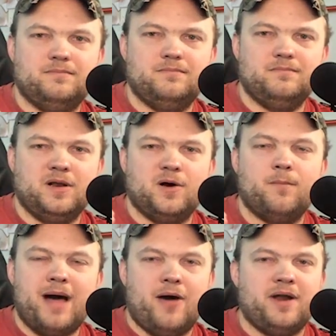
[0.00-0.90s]
you know,
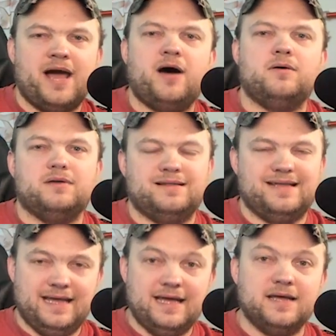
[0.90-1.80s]
bowing out at
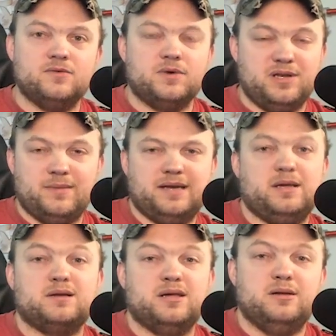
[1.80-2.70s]
the end. Once he made
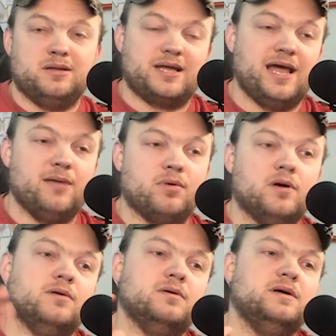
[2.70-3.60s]
60, he's like, hey,
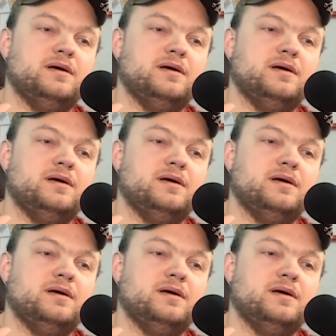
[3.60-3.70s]
bro,